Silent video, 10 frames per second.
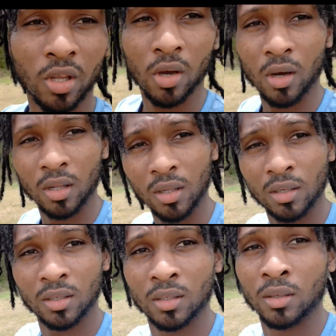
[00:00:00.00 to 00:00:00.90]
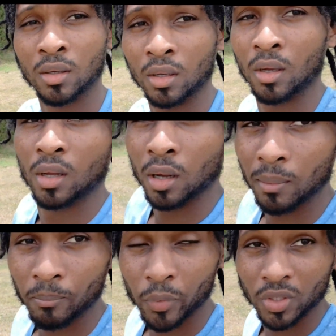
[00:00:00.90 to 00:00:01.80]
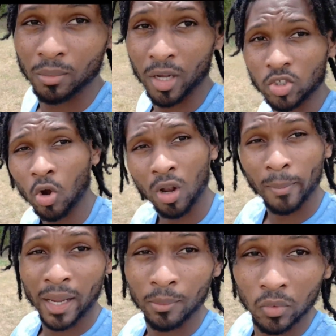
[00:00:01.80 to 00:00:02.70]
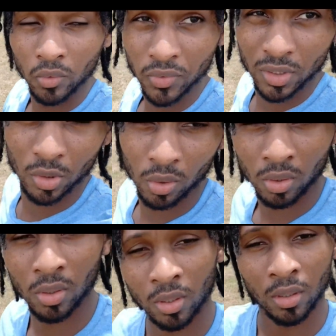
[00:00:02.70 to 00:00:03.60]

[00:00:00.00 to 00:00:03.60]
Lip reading: you all pretty much all my moves. So